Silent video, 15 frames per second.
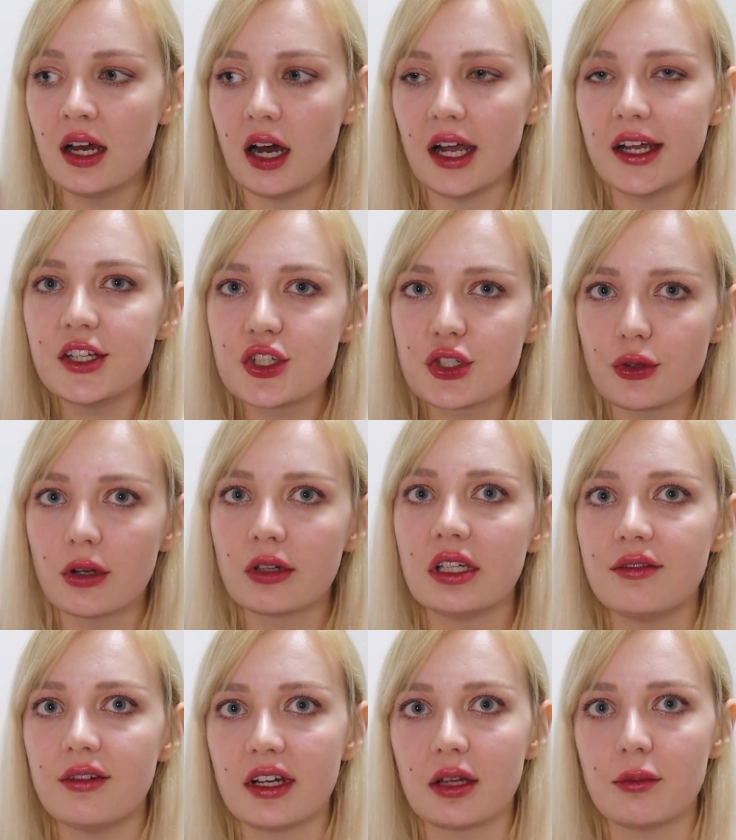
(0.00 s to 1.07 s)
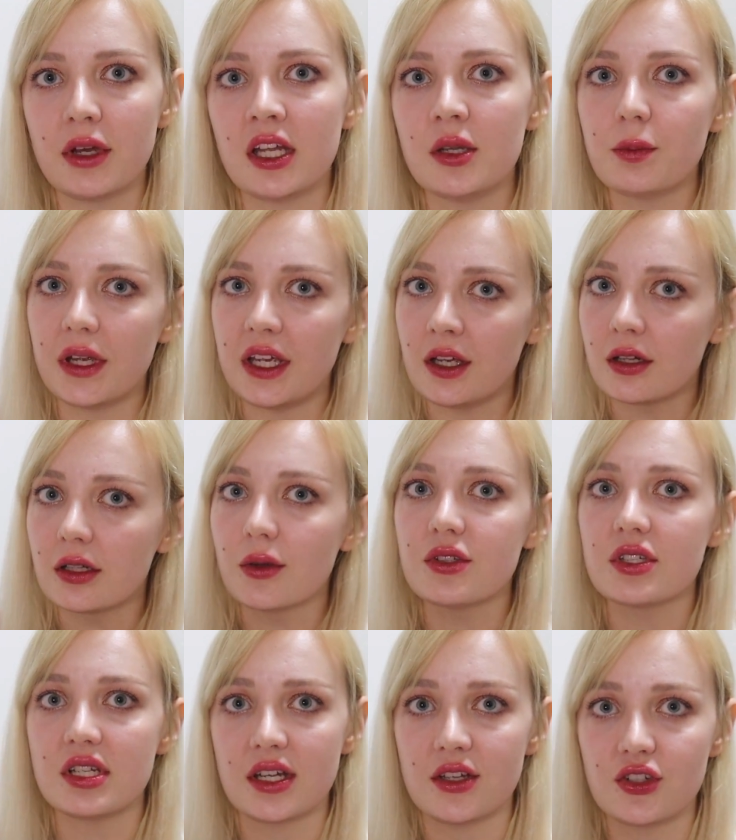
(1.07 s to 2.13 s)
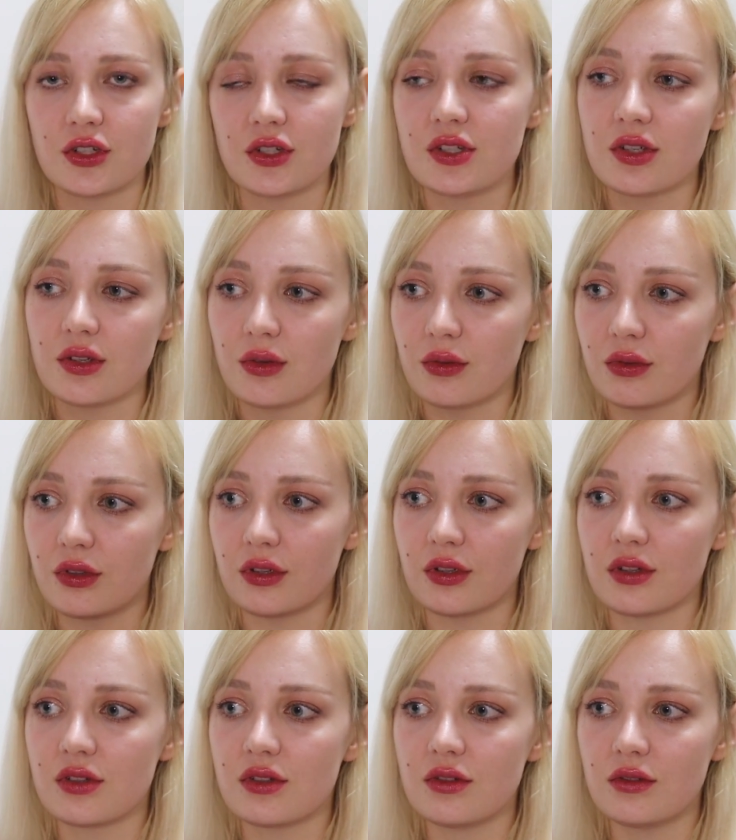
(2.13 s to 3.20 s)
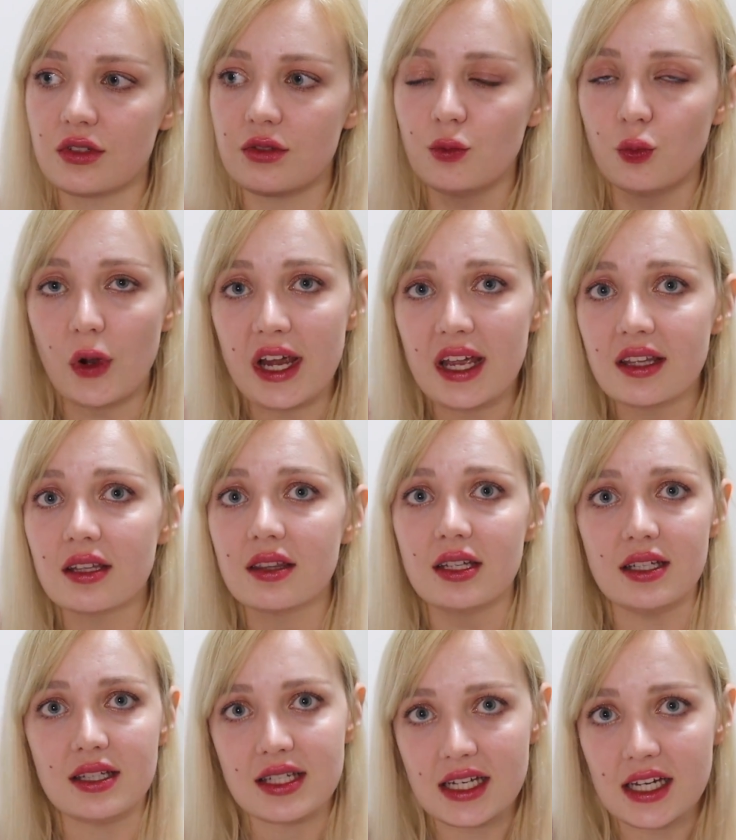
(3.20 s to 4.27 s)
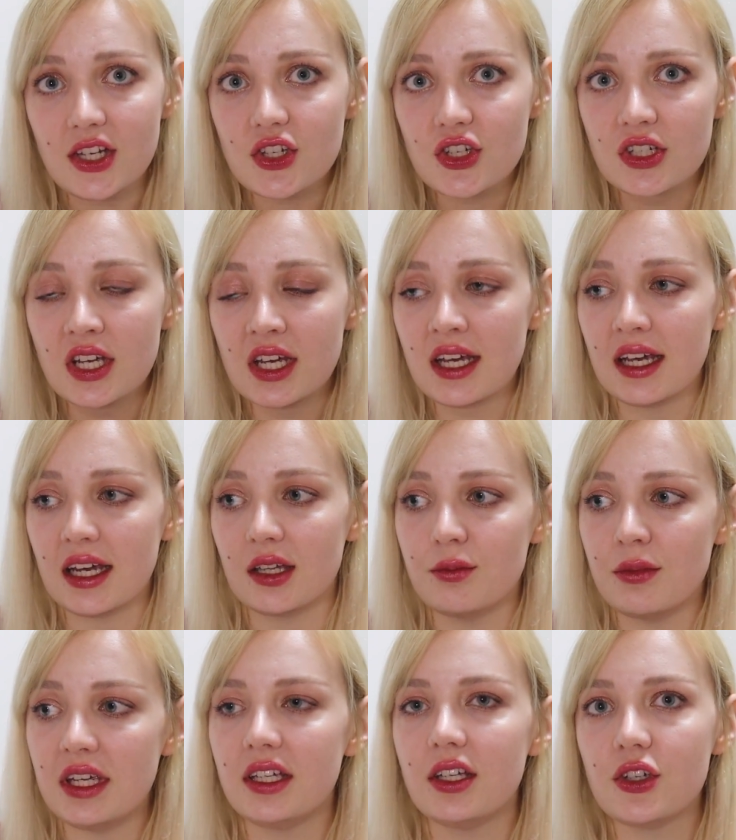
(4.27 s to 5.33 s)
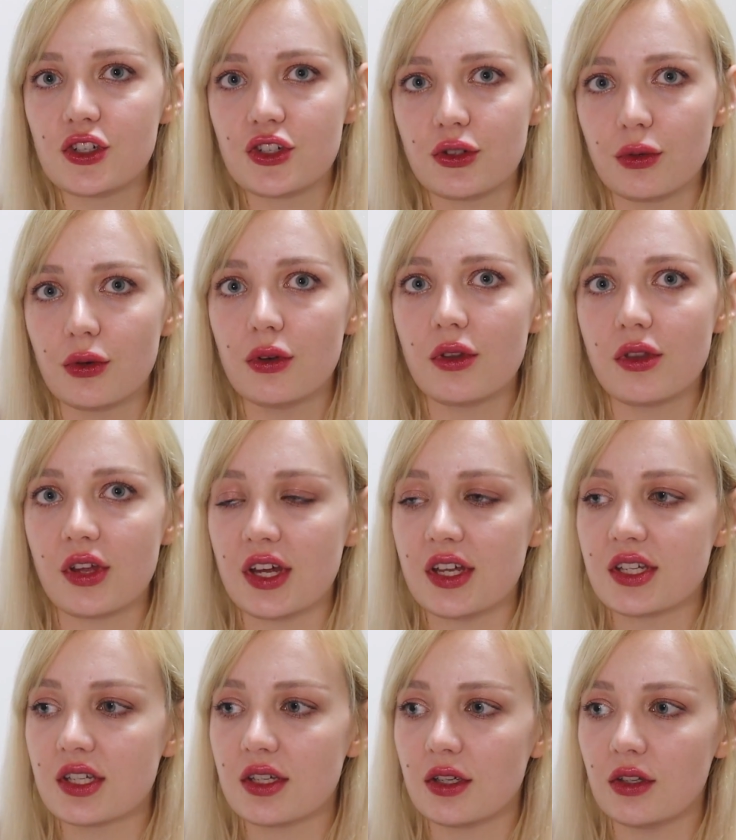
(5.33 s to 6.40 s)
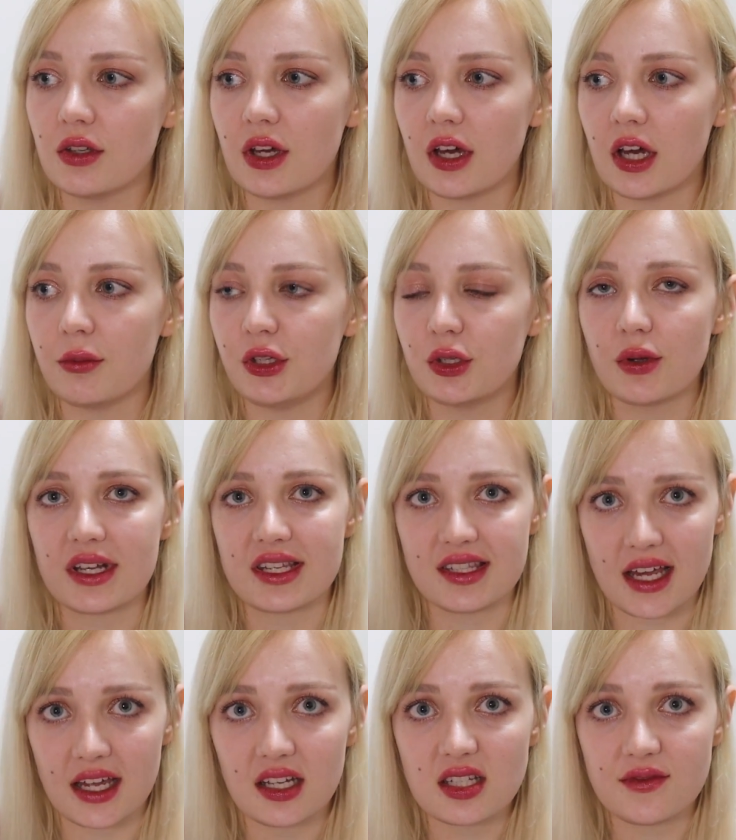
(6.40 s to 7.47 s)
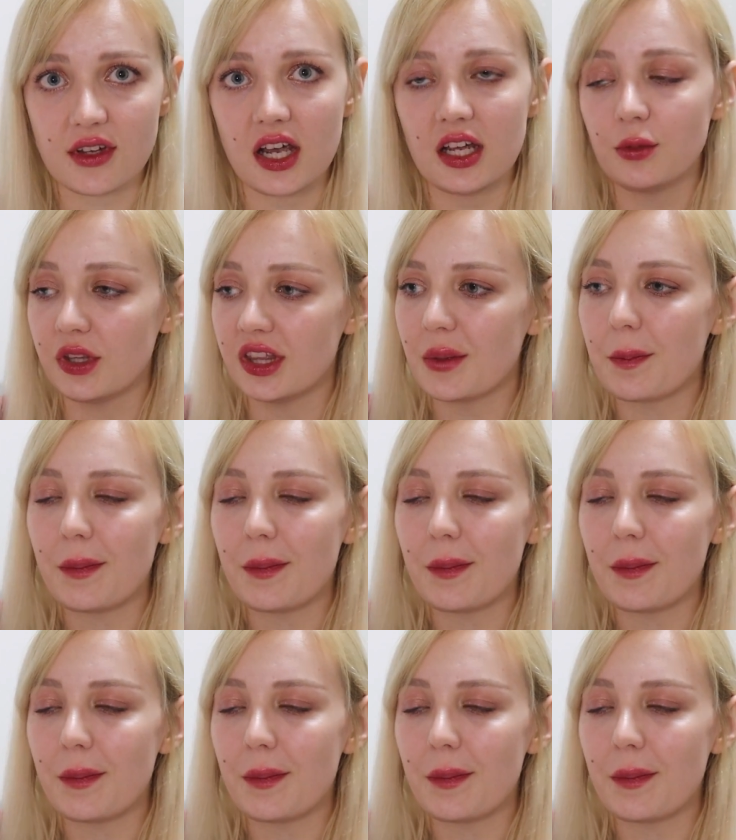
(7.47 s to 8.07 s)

I strongly recommend paying close attention to the way that they teach and making sure that you are satisfied with the